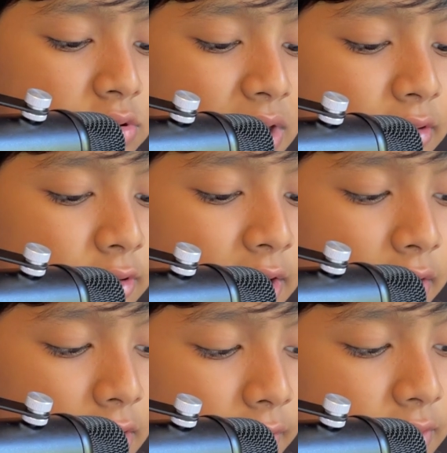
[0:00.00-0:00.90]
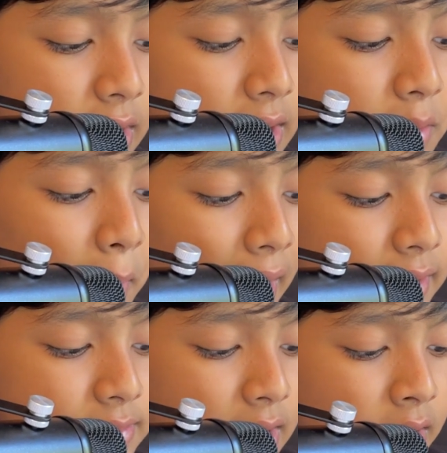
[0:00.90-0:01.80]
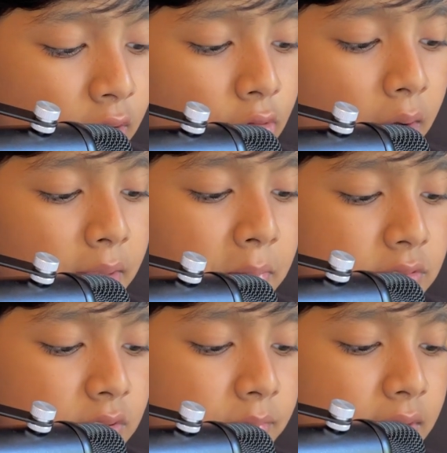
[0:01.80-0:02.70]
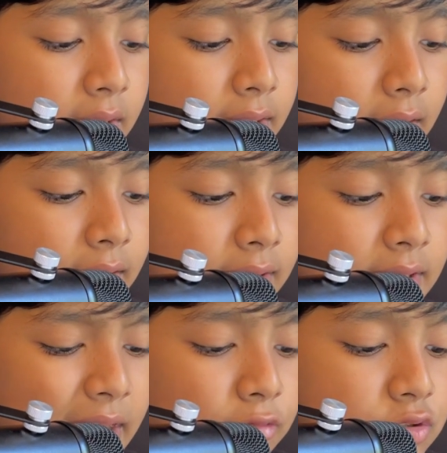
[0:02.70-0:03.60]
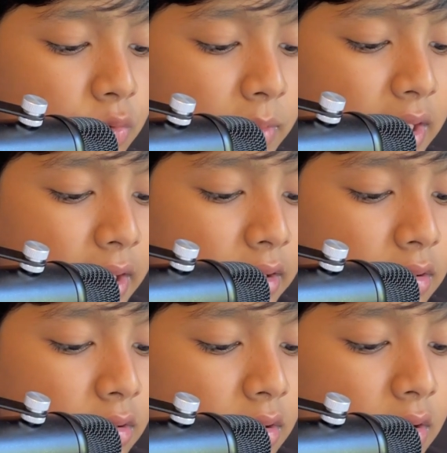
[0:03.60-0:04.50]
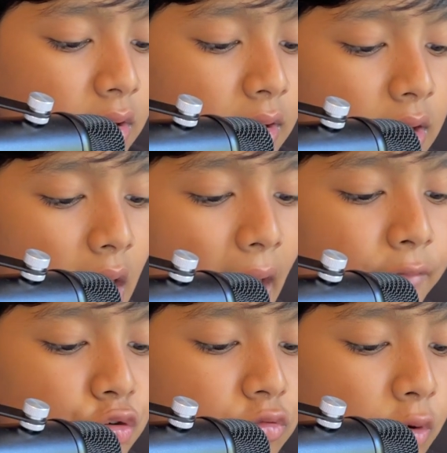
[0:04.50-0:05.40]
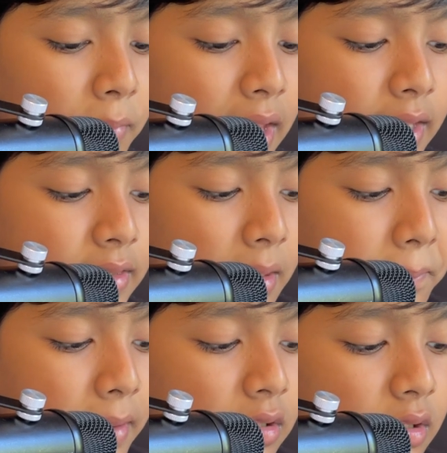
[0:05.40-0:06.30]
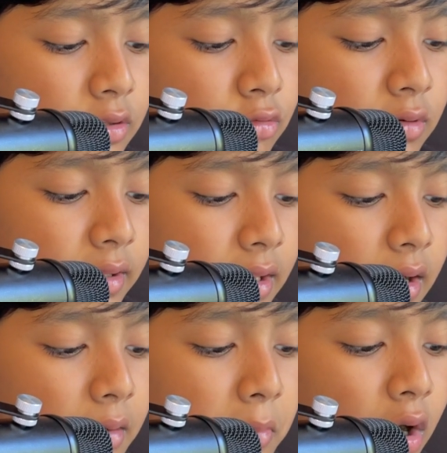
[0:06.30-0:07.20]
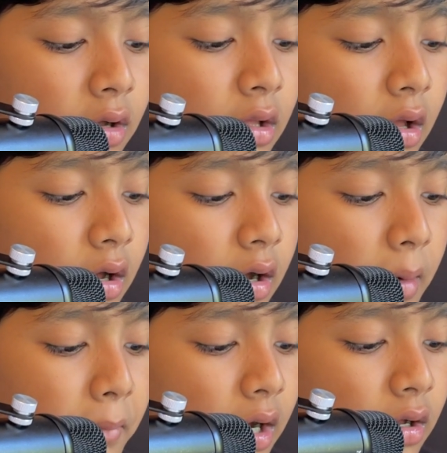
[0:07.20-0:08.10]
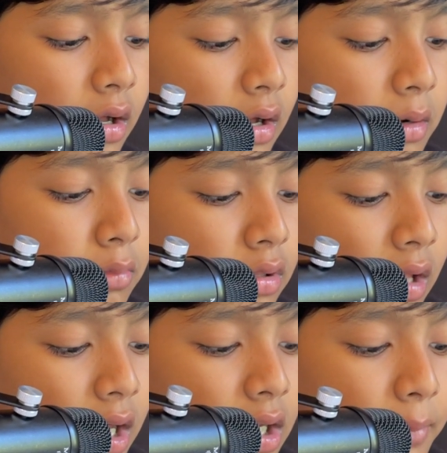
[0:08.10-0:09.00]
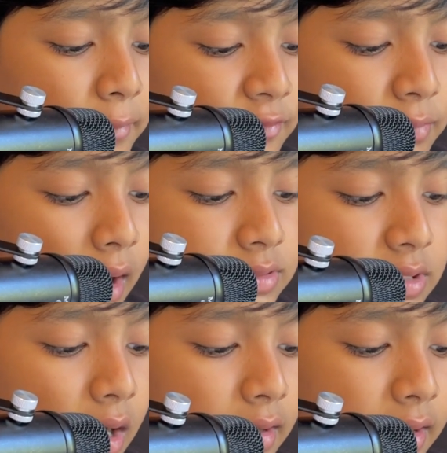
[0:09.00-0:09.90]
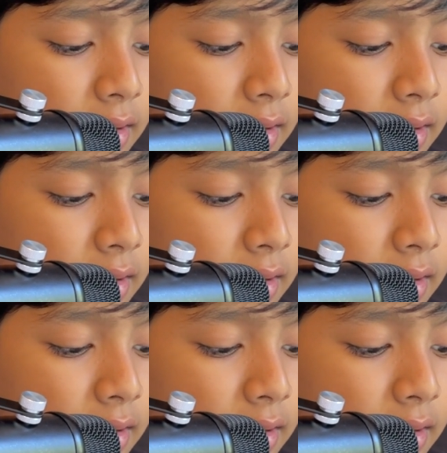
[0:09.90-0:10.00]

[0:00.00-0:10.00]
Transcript: Secretary of the East Pakistan Awami Muslim League at its council meeting. Efforts were made to build unity among among Maulana Bashani.